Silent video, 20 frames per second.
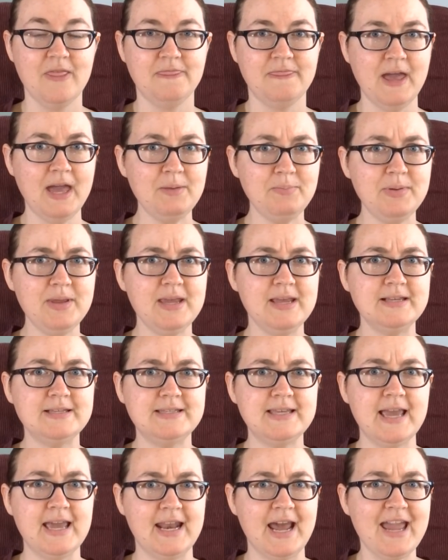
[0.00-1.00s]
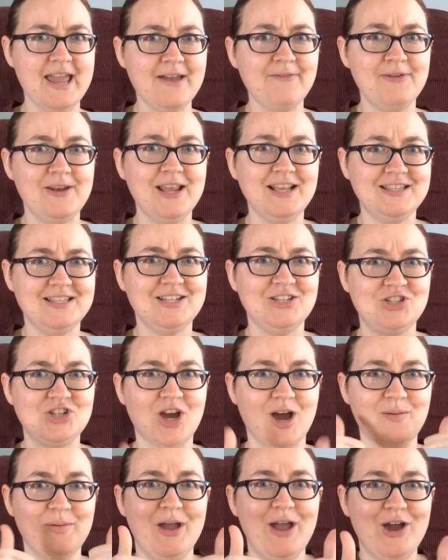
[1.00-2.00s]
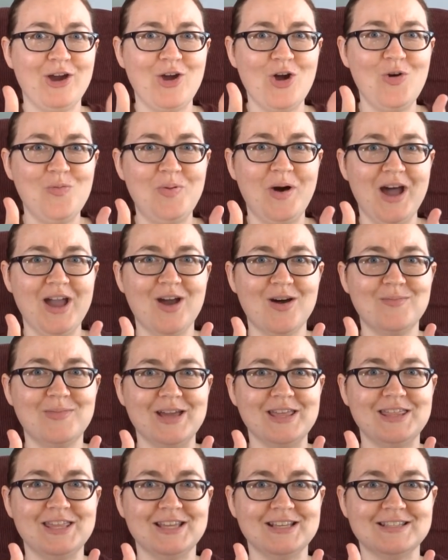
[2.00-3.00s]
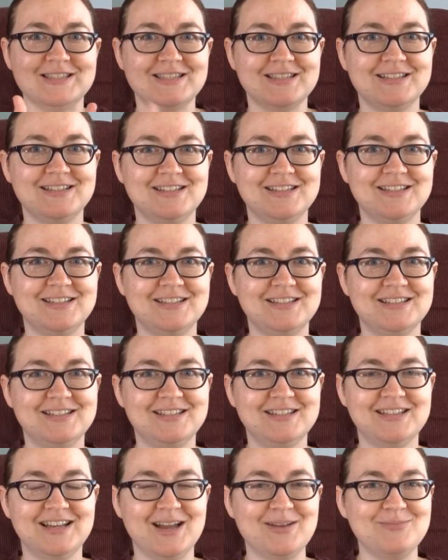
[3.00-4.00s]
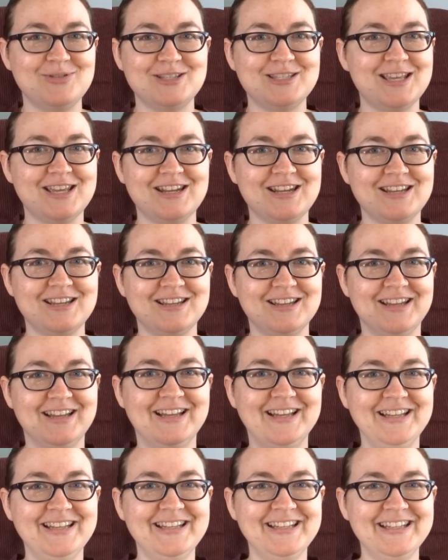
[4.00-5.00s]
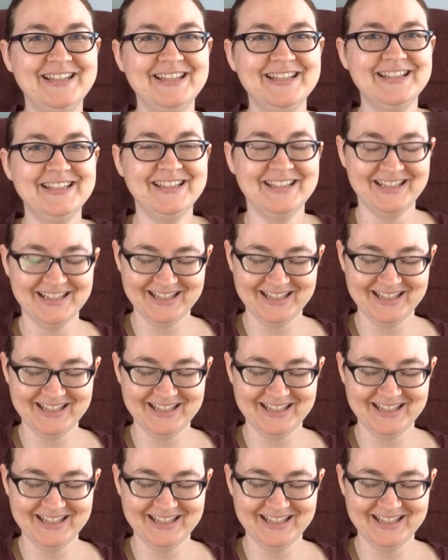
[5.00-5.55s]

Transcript: that being said, I have an Etsy shop. Go buy all my things. I'm just kidding.